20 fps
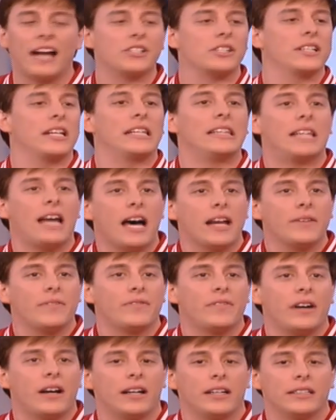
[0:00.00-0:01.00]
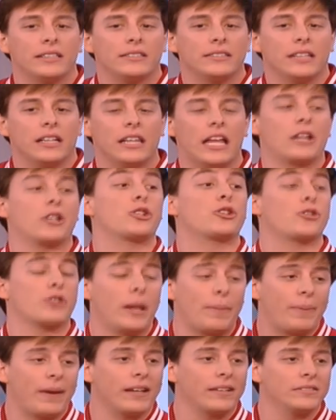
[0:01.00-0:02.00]
yeah, actually a lot of uh, a lot of
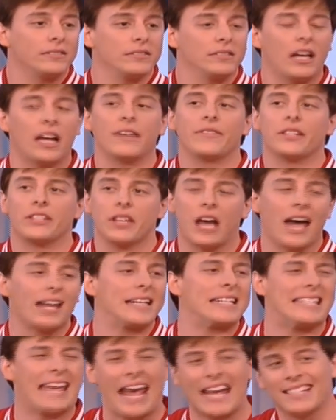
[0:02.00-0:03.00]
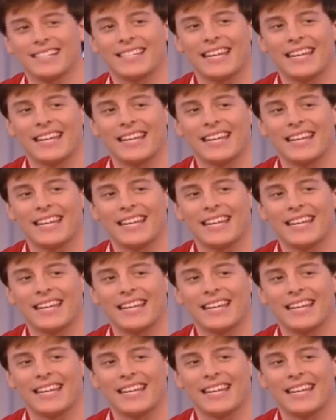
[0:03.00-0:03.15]
stripping, a lot of exotic